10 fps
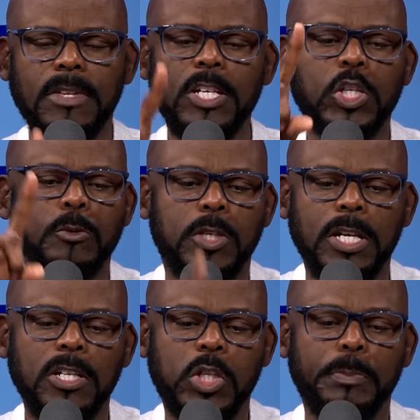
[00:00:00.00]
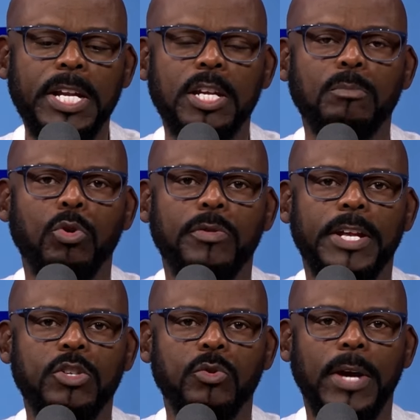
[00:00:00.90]
still spending more
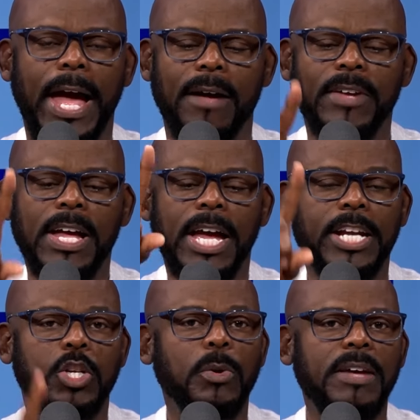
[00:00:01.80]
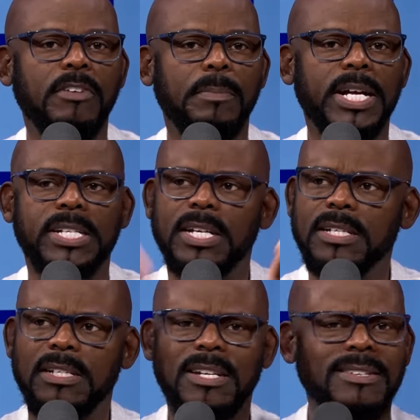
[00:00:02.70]
than you have, and don't have a
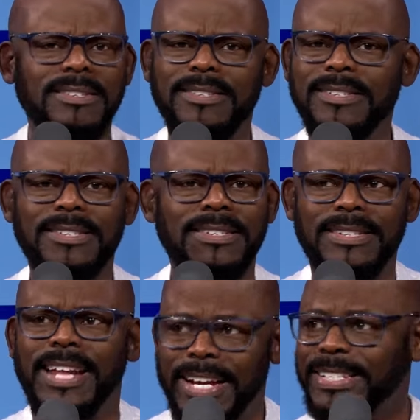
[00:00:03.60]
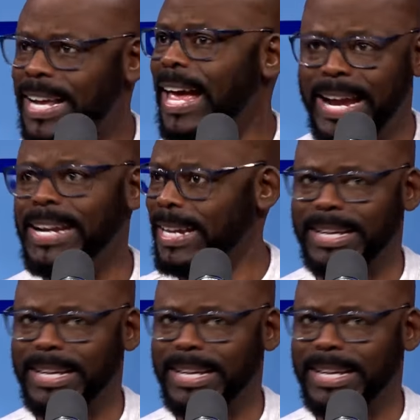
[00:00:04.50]
budget, then anxiety.